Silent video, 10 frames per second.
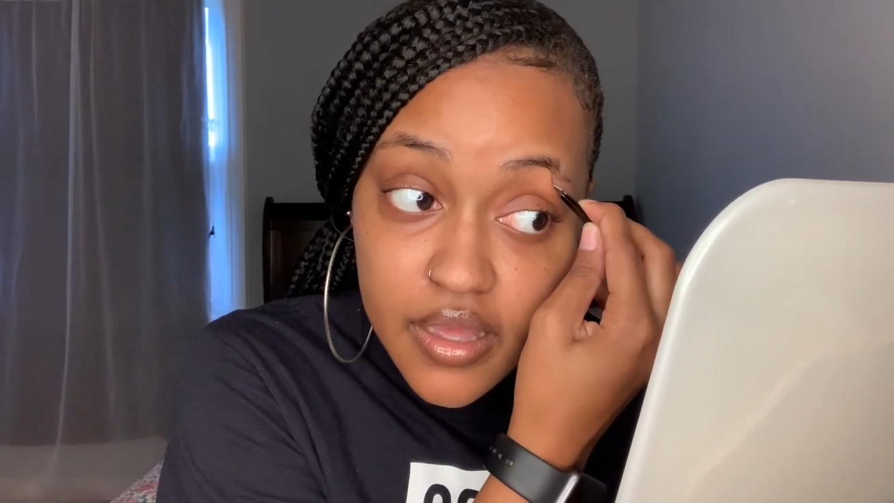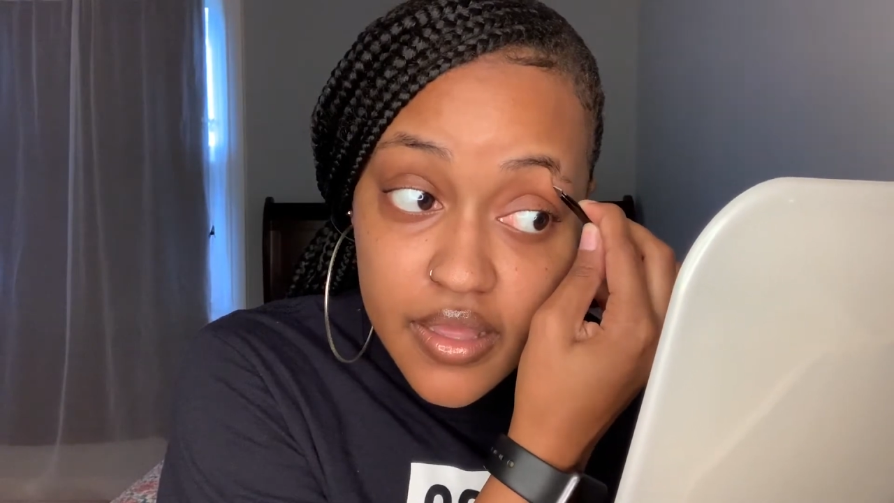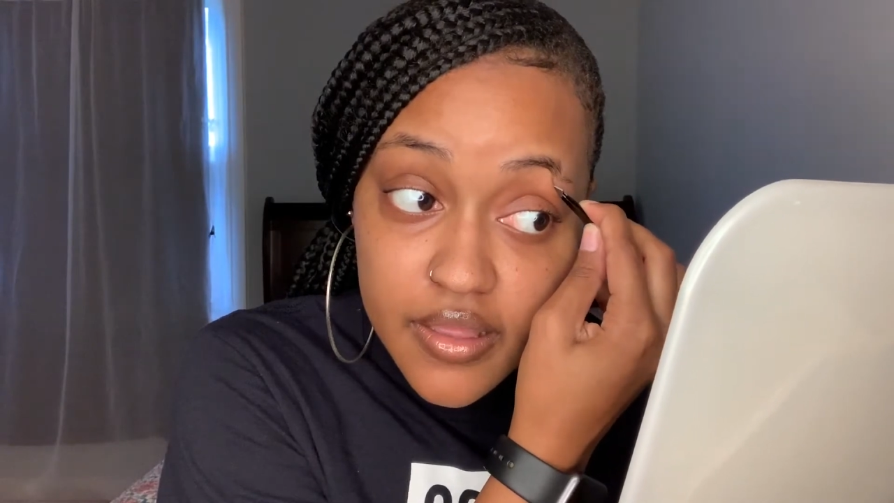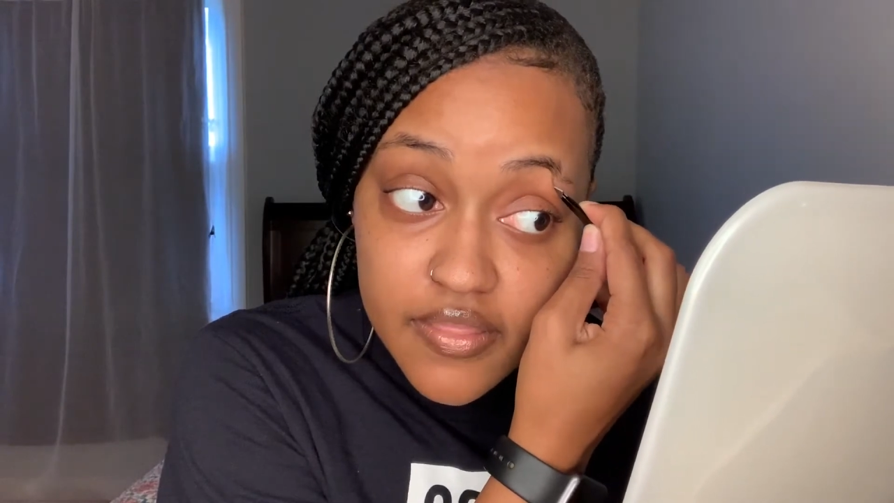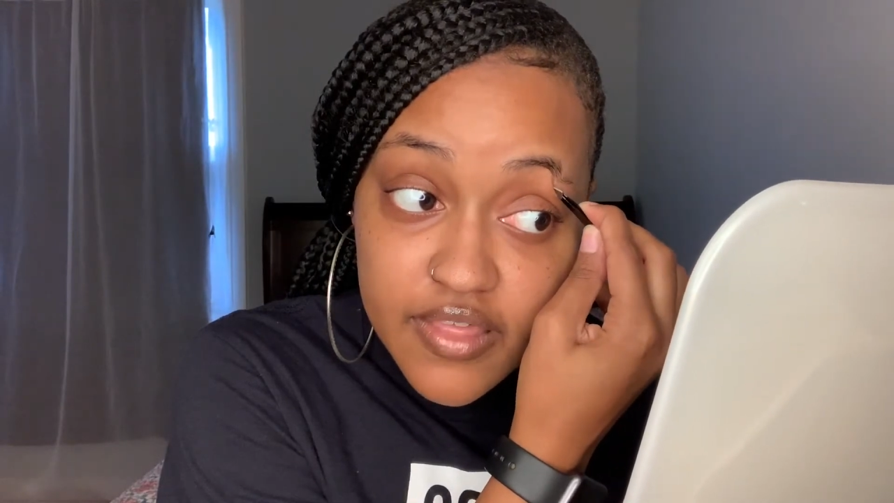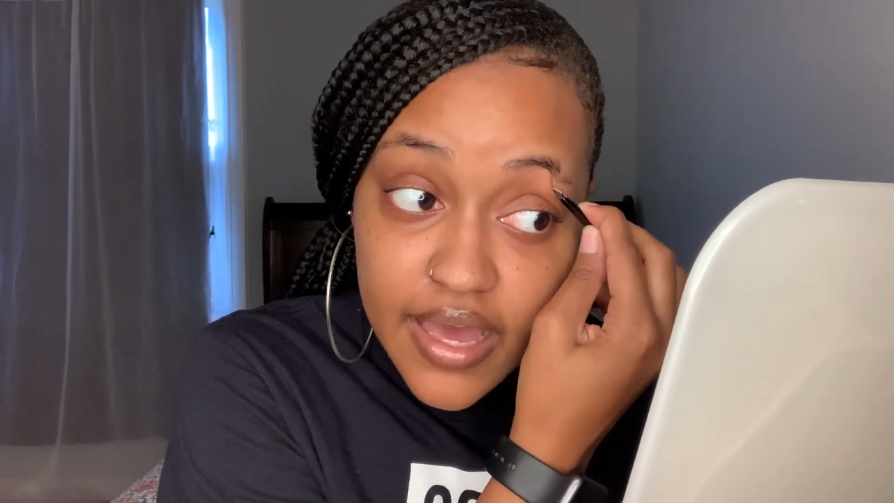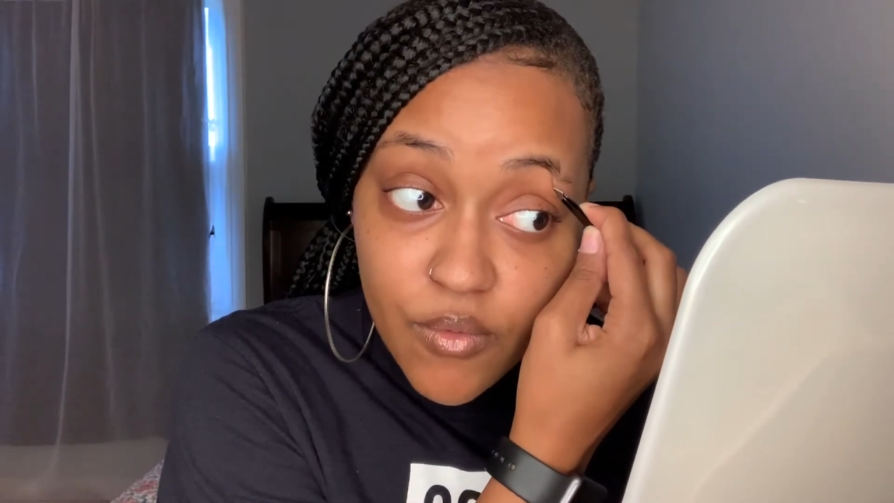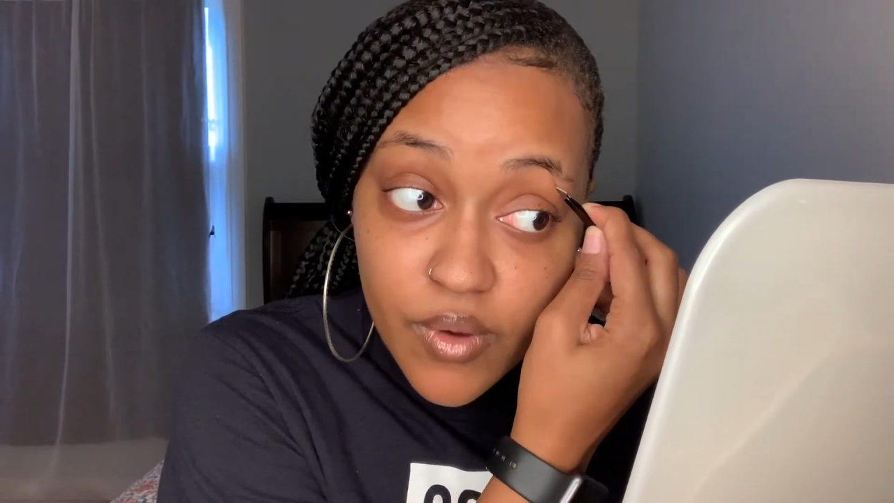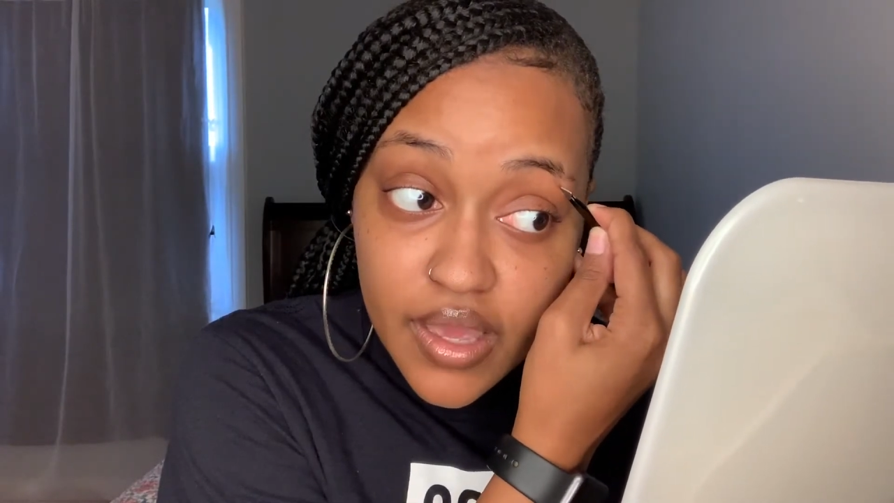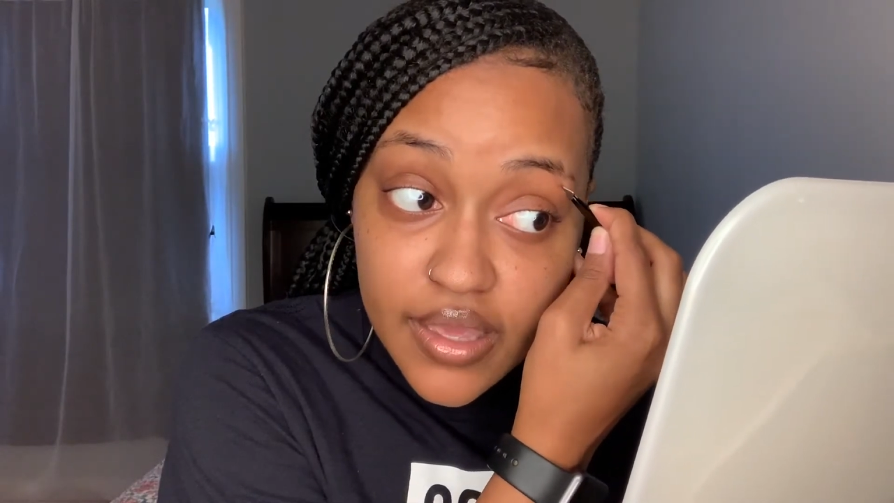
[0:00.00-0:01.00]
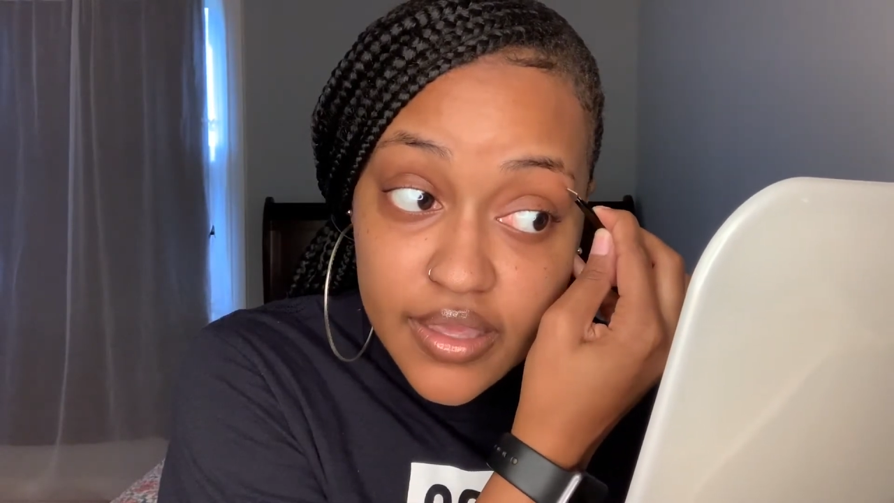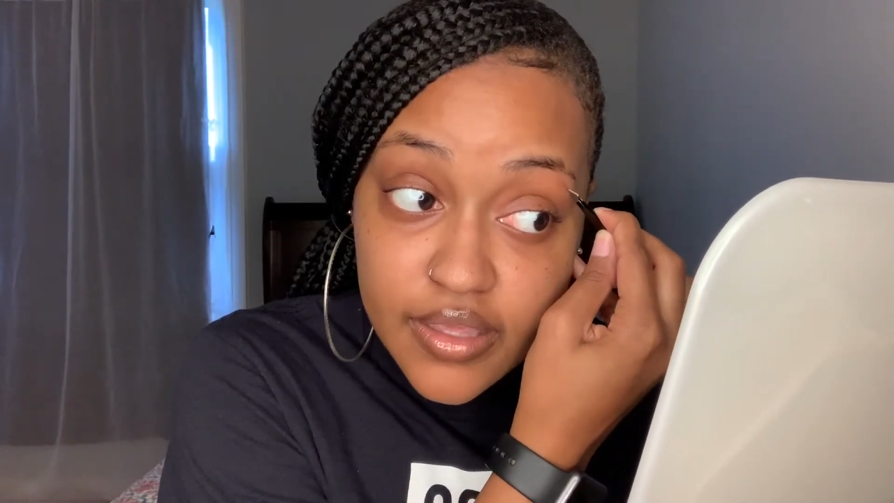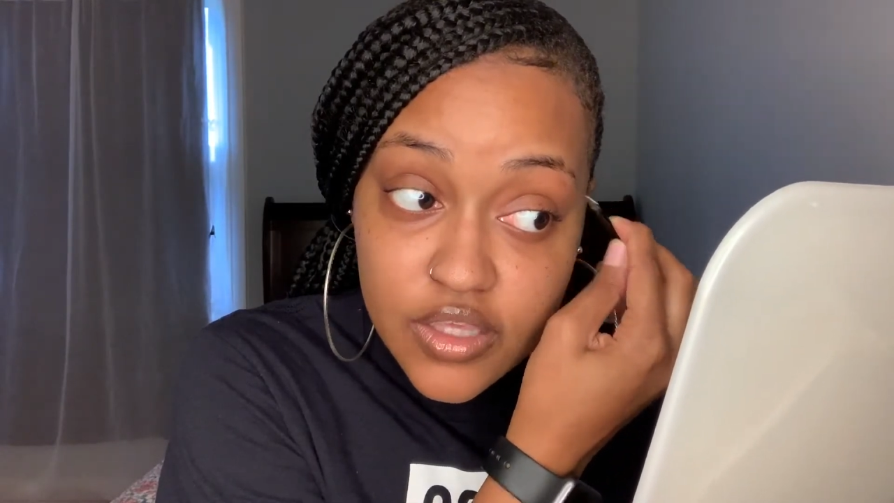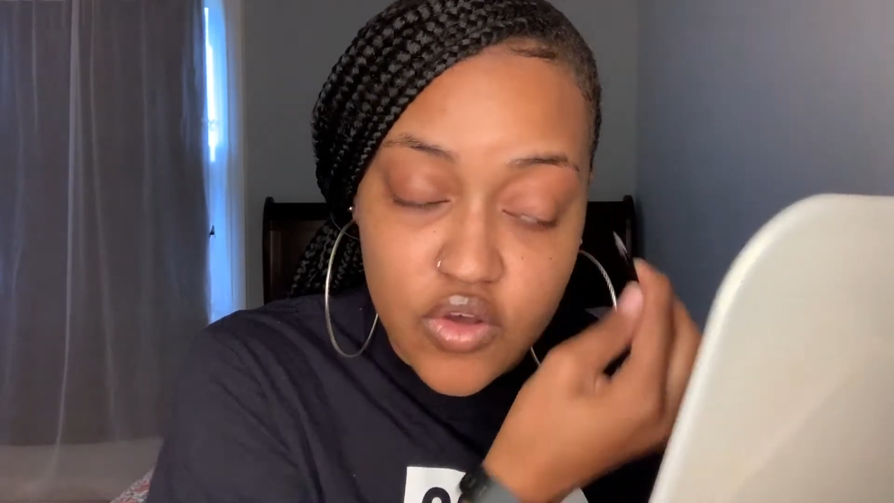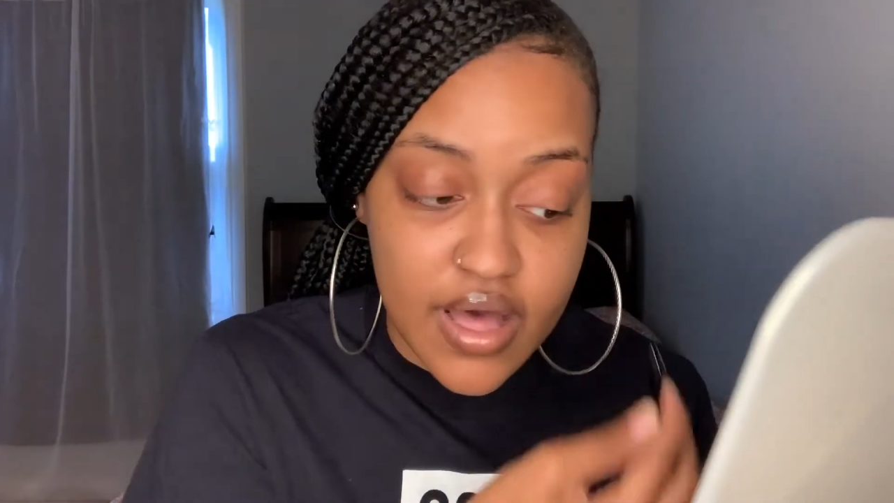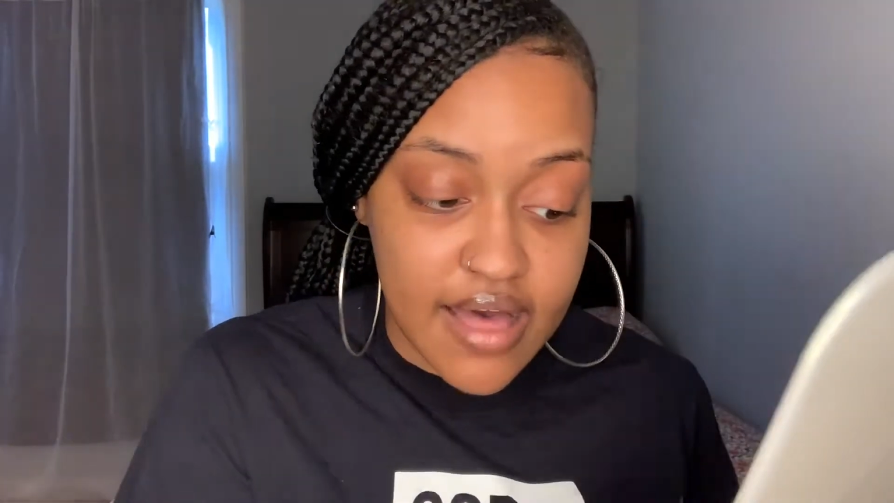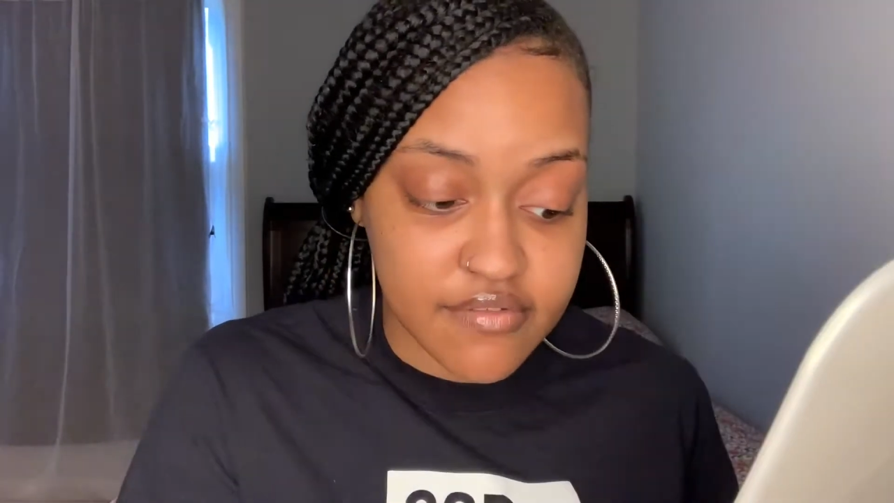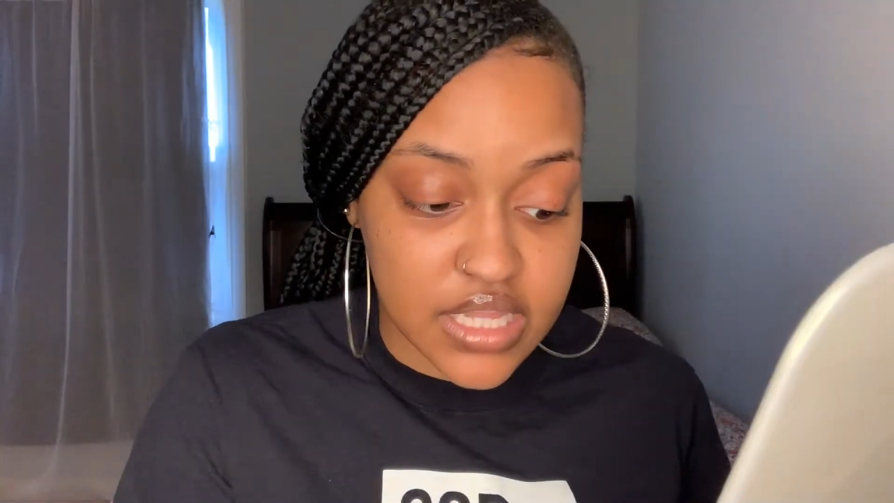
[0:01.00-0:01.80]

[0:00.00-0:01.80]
and that way you'll have